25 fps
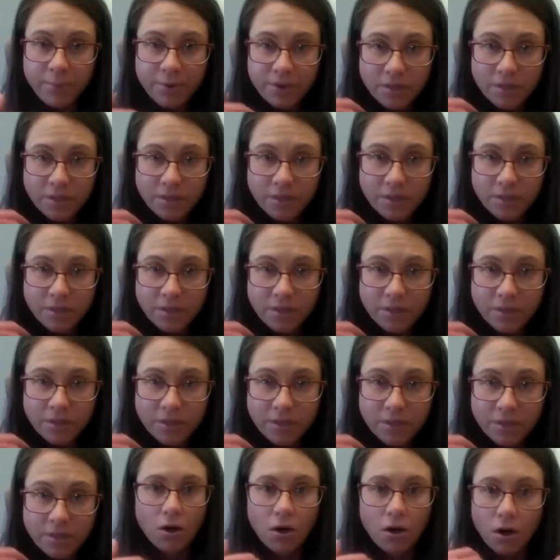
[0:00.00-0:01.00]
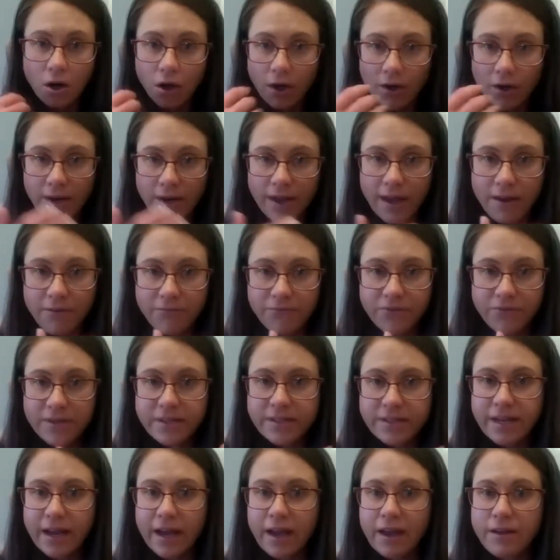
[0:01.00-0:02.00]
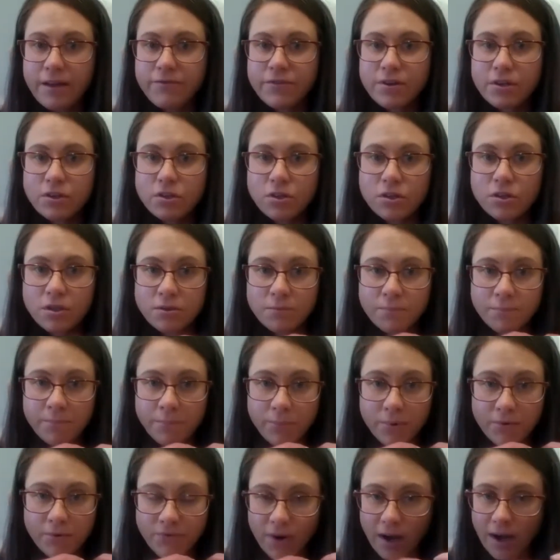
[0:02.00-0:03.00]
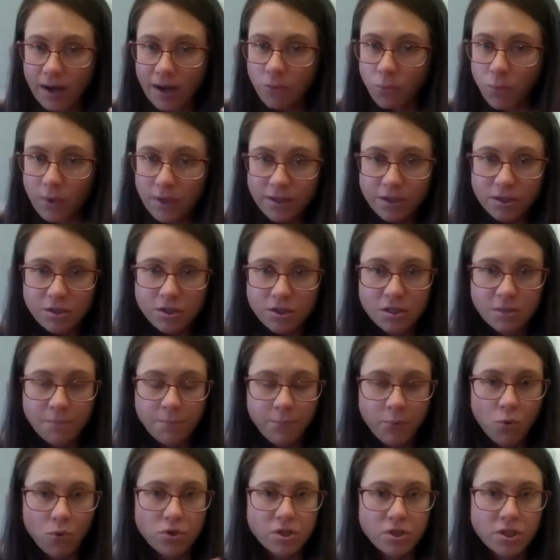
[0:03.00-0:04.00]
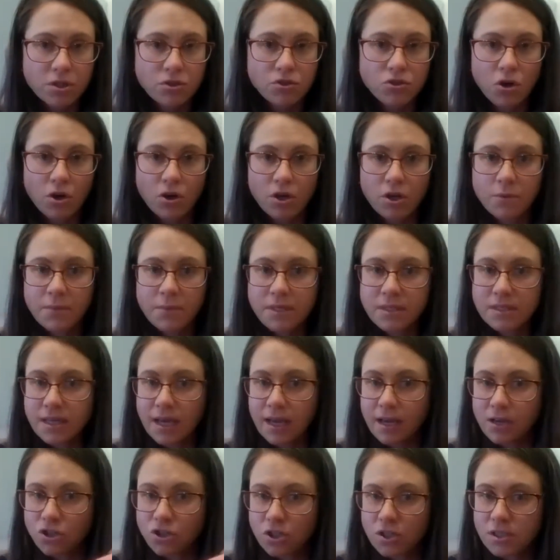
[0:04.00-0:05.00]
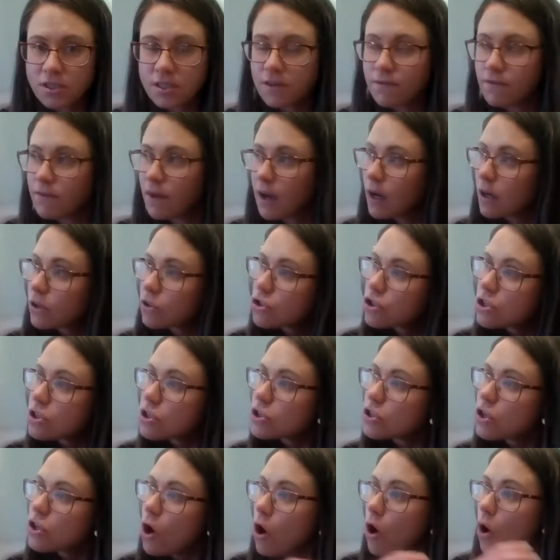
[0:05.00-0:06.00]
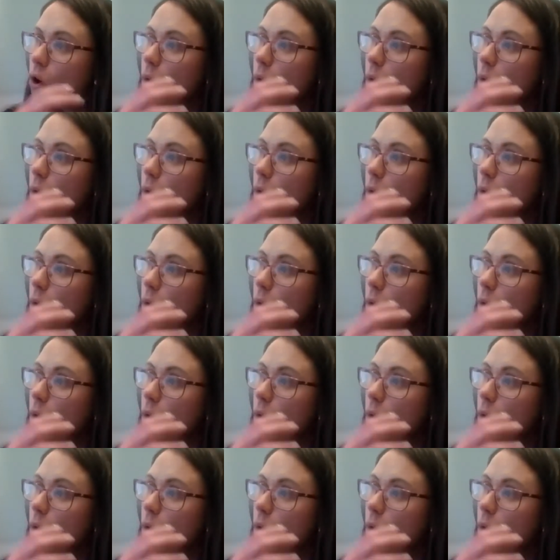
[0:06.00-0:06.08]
present to me on affidavit with supporting documentations and vouchers,